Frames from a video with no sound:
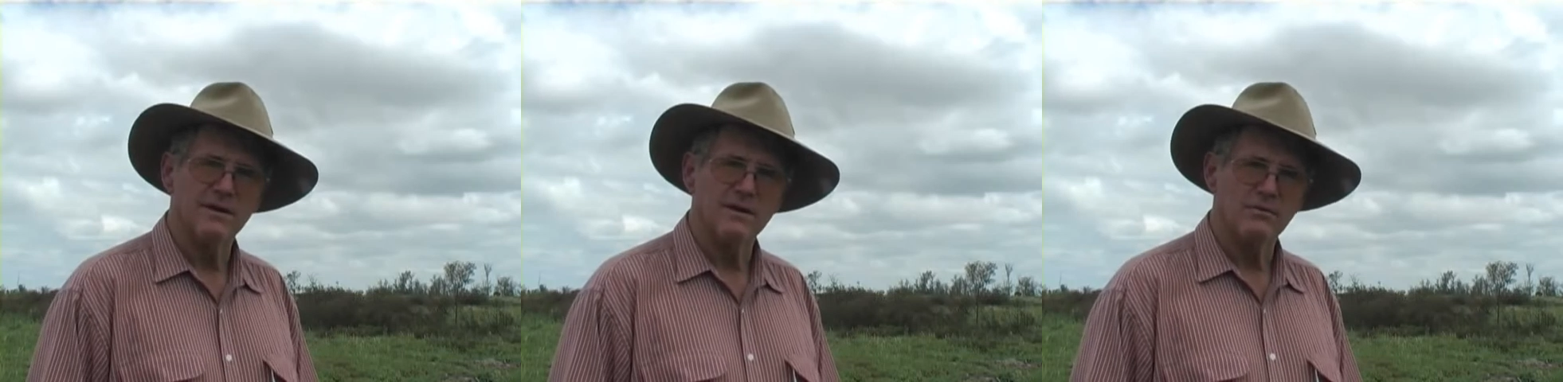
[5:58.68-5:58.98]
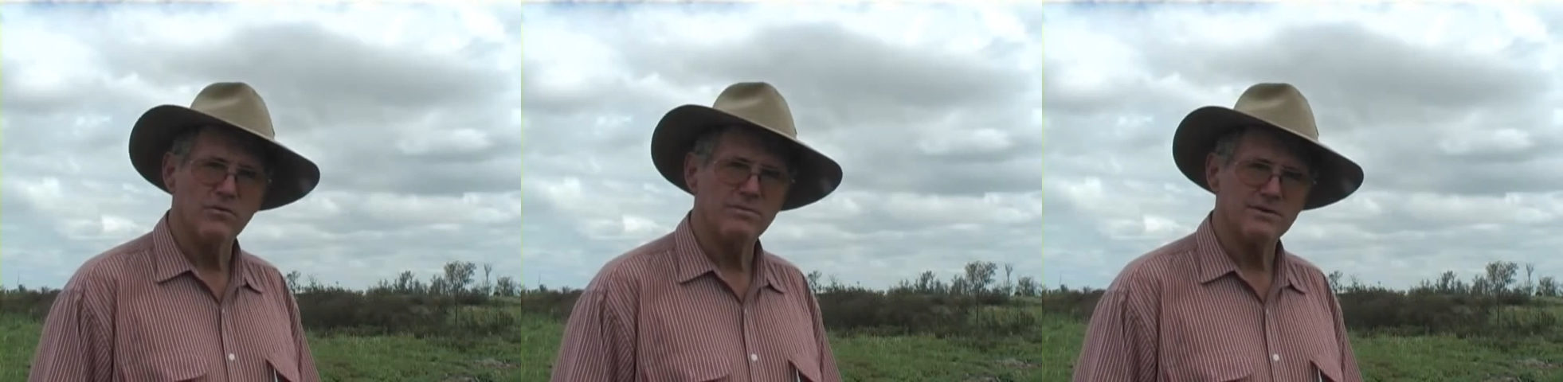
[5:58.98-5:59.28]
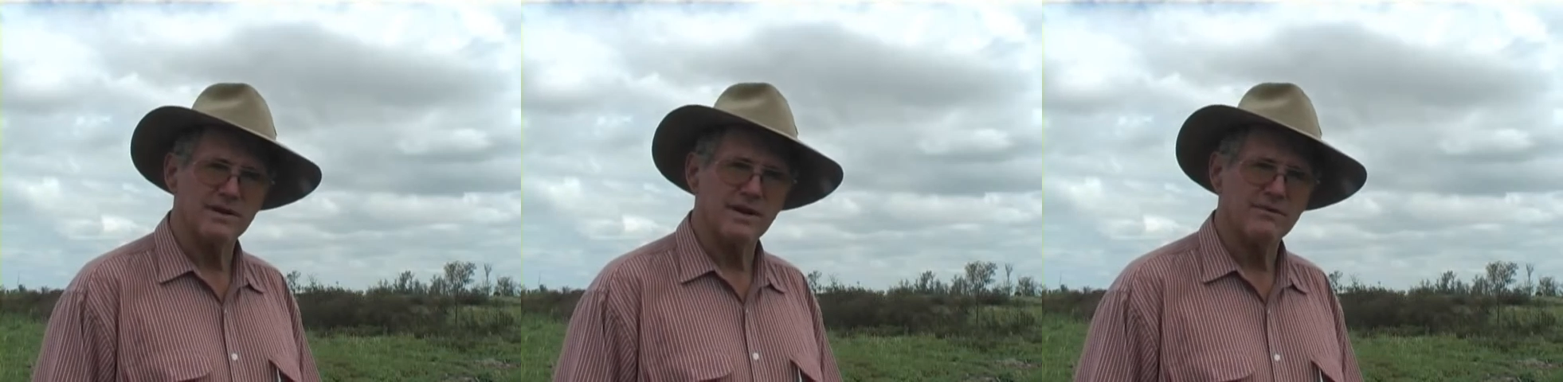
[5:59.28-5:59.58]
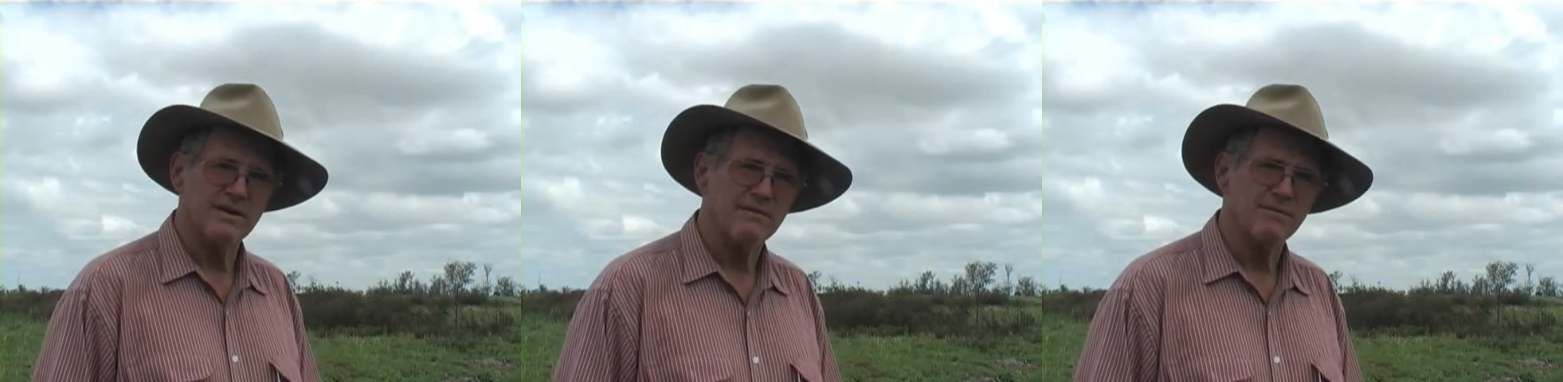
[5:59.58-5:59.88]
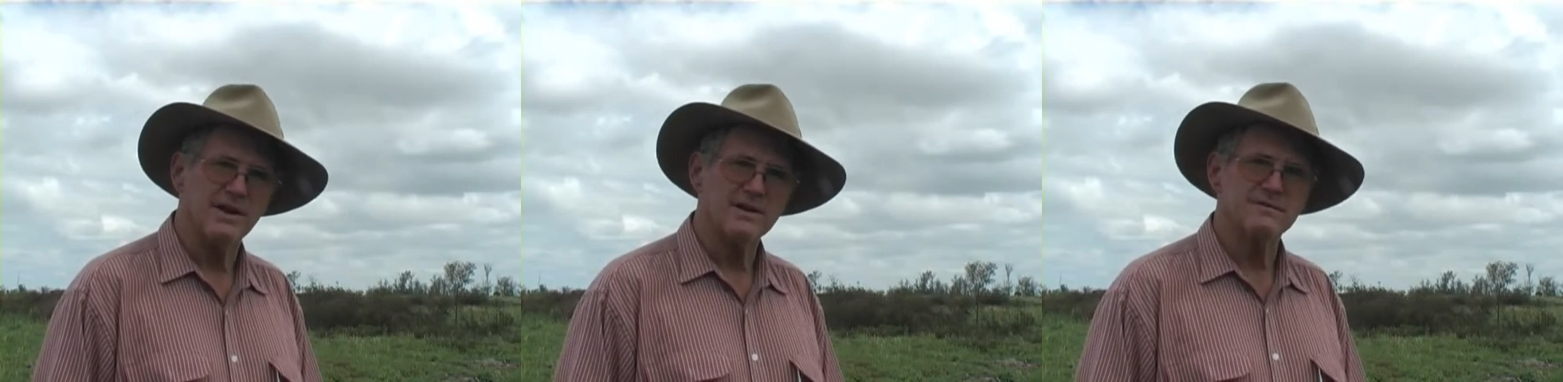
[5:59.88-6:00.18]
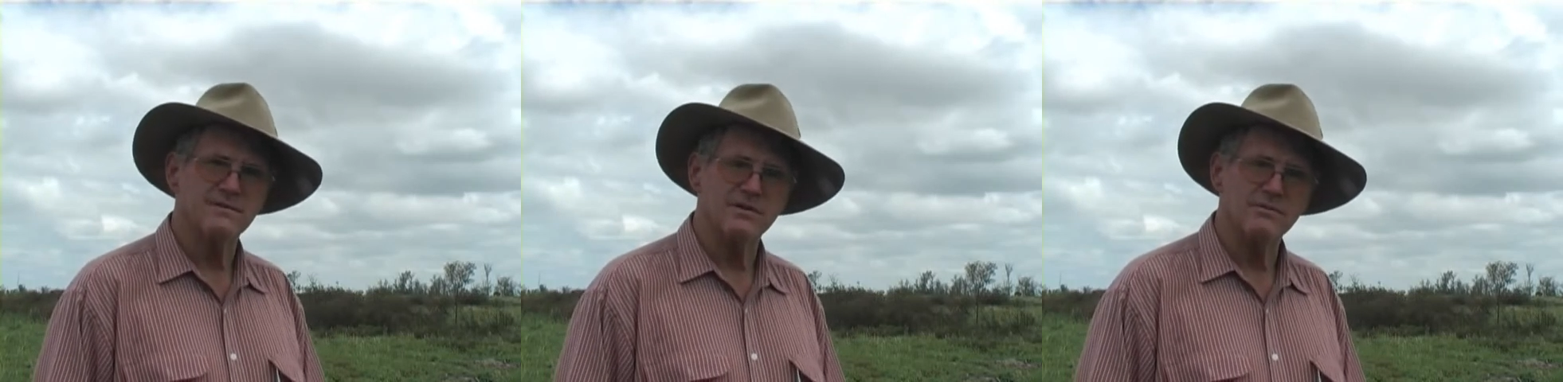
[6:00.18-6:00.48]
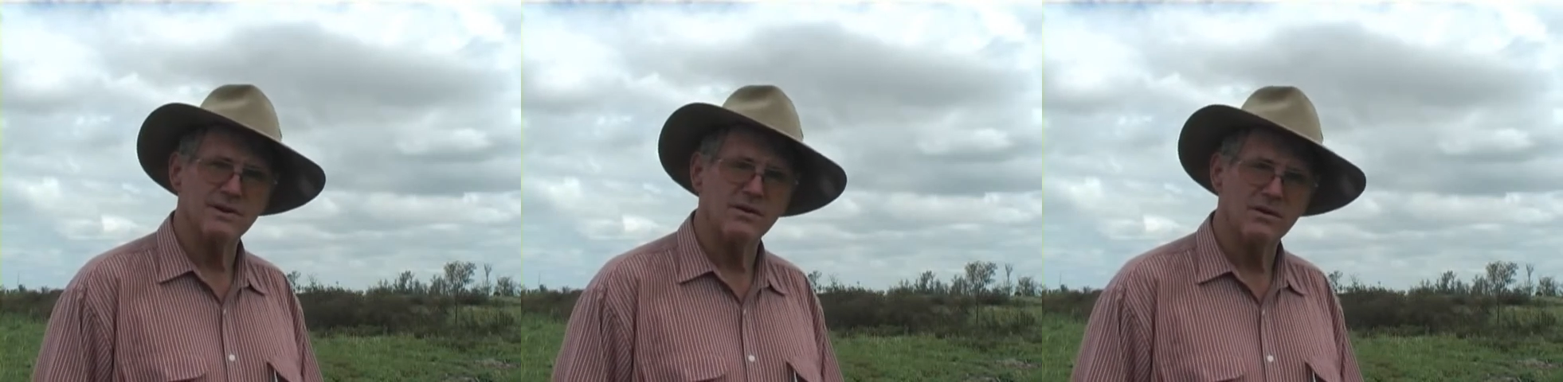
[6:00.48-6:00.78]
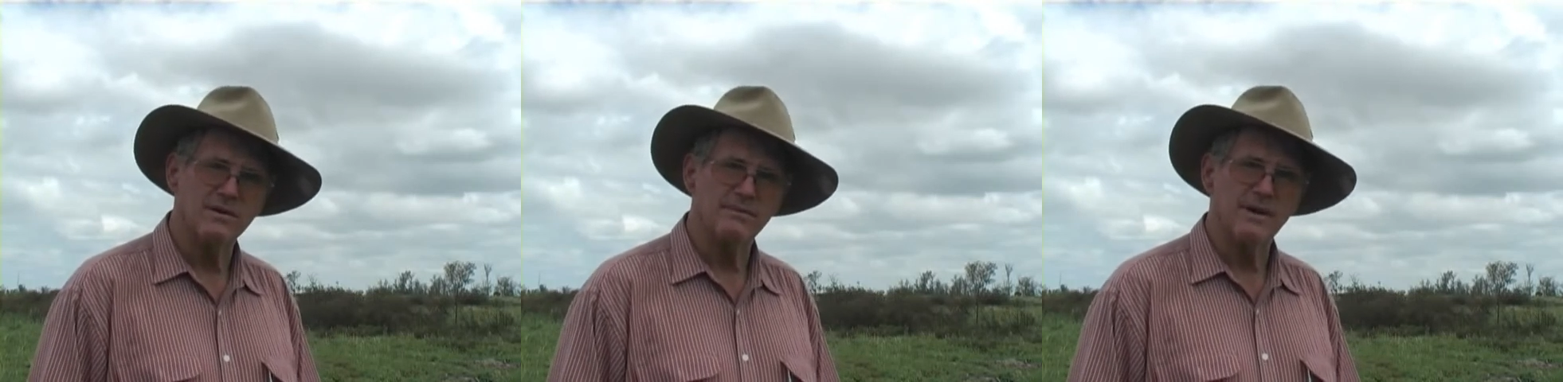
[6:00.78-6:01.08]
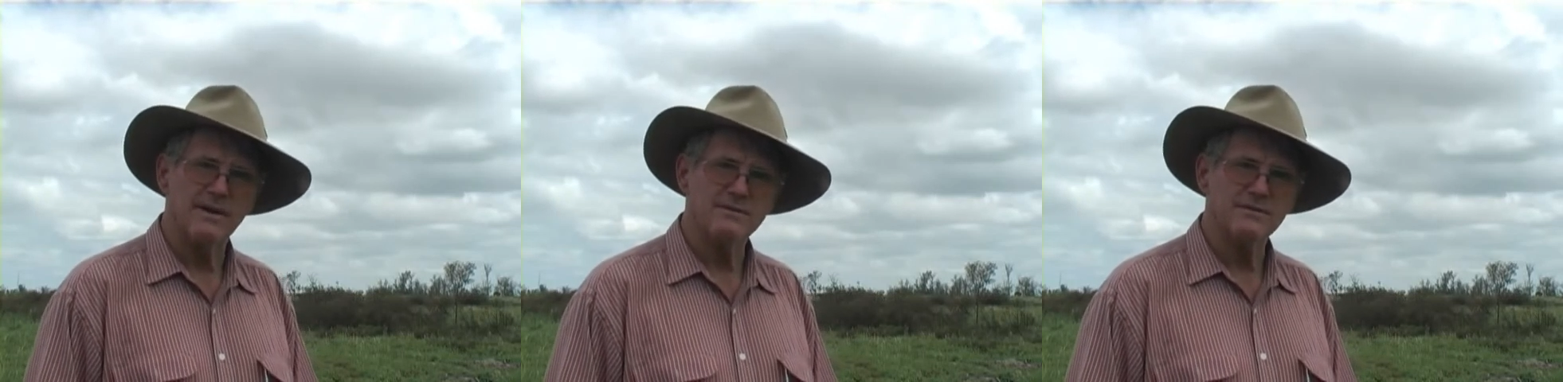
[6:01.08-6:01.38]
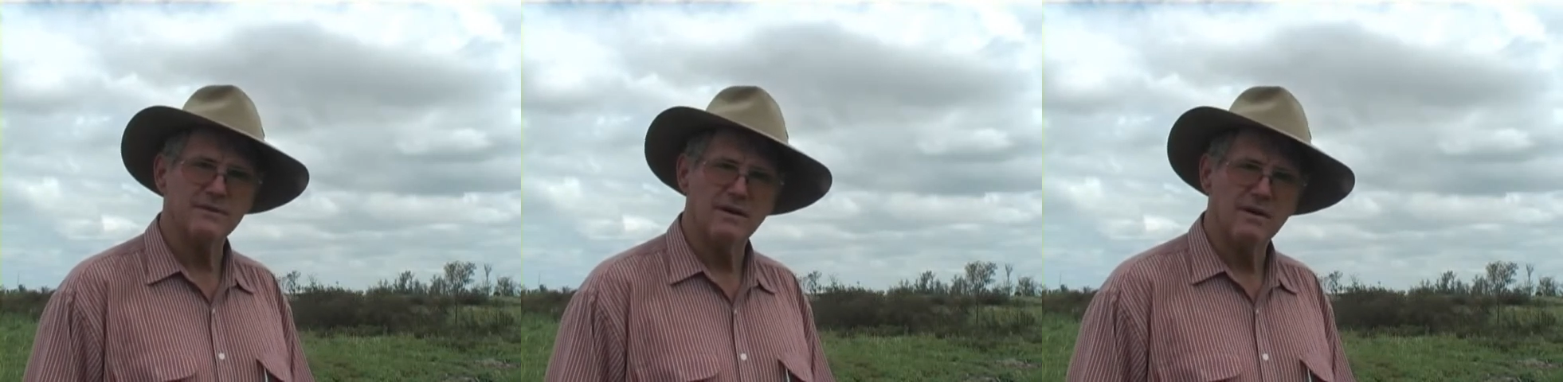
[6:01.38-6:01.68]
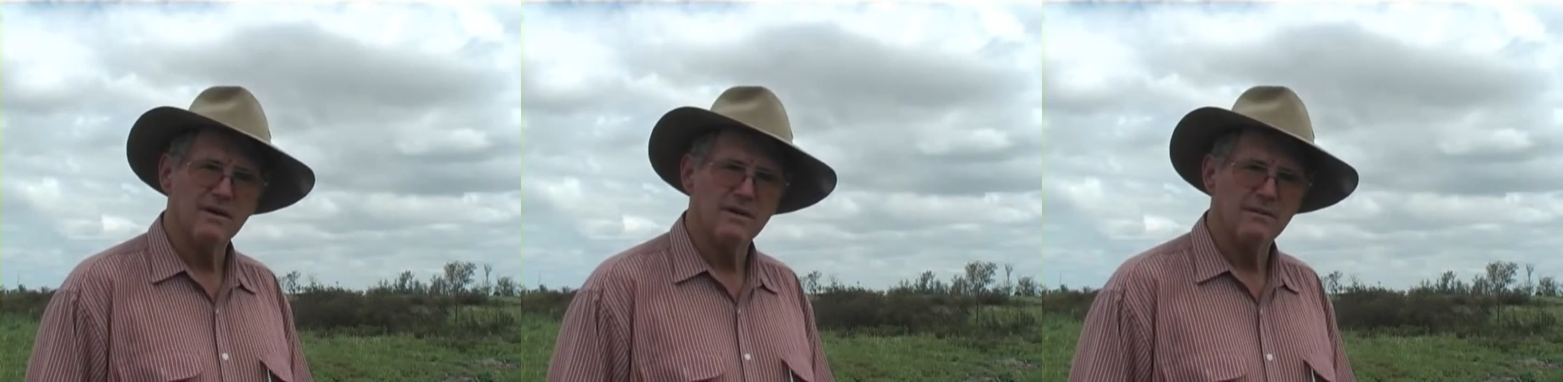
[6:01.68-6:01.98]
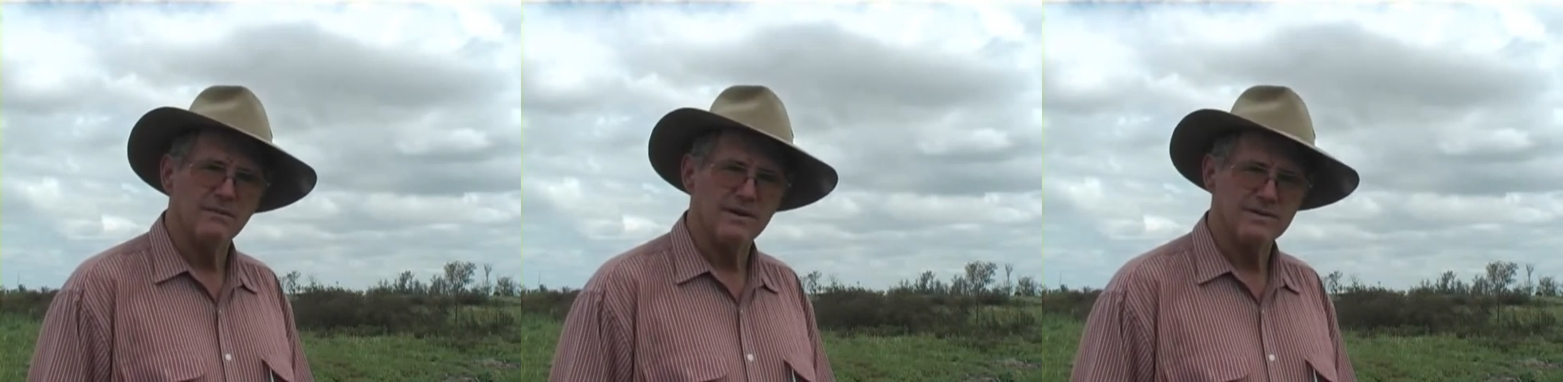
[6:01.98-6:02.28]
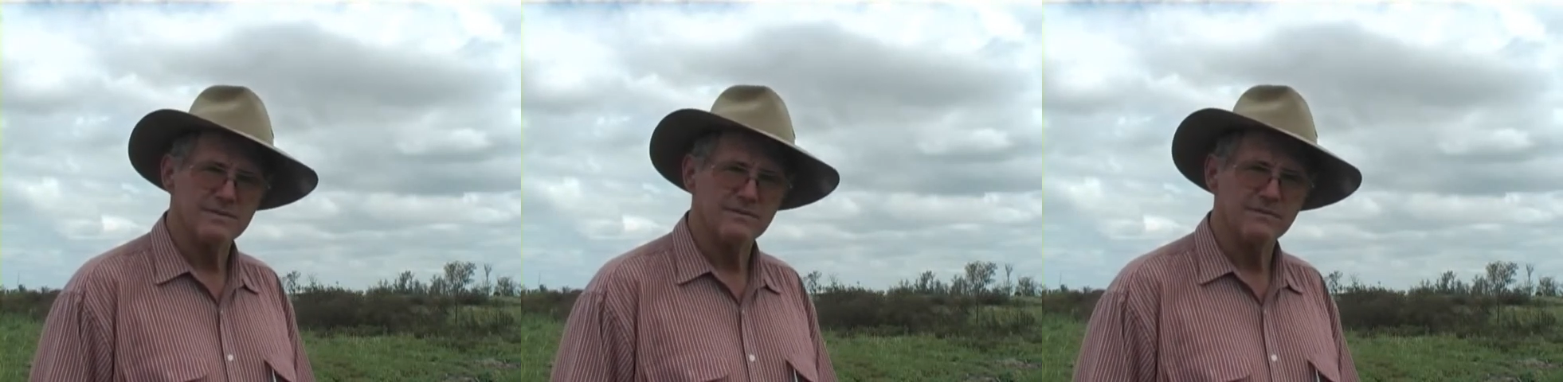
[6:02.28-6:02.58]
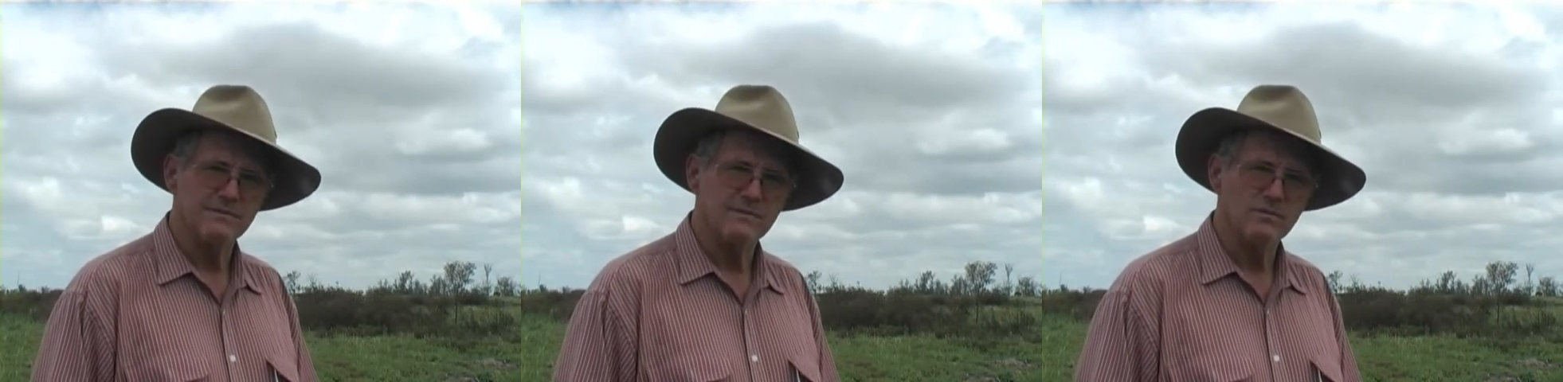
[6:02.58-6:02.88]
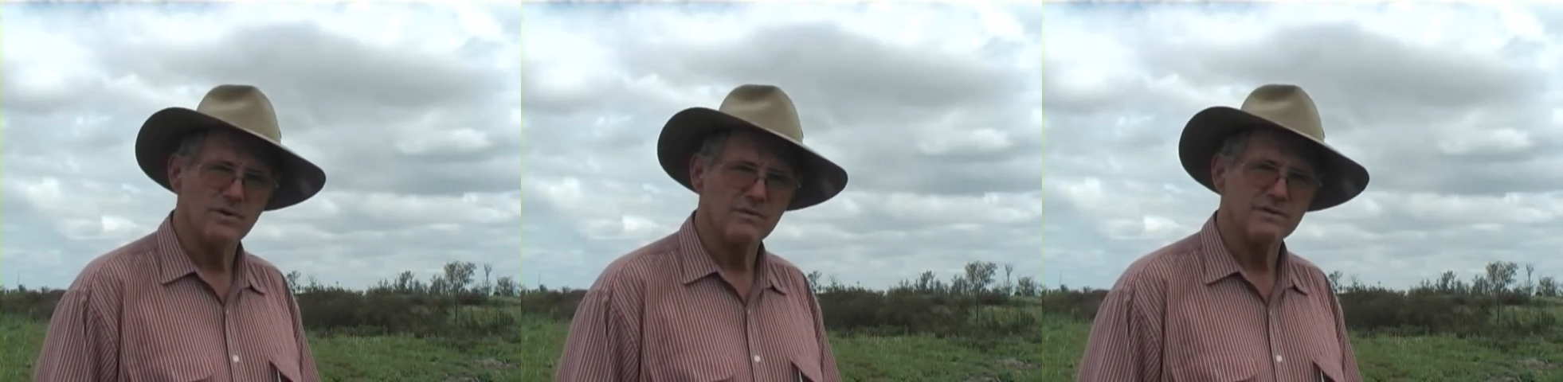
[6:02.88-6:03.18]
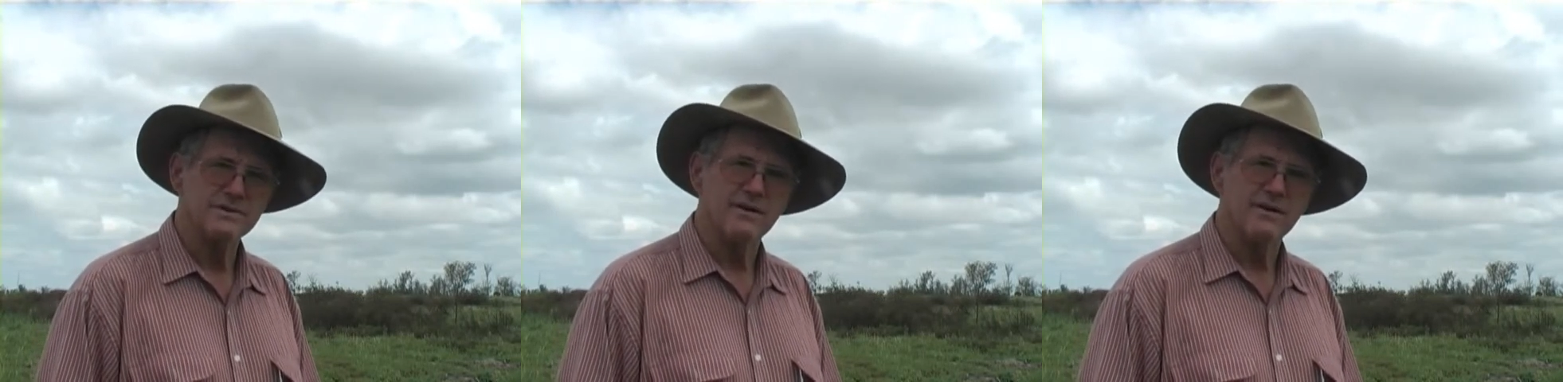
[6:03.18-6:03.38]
It will put your country out of production for a little bit longer perhaps, but there's some work we'll show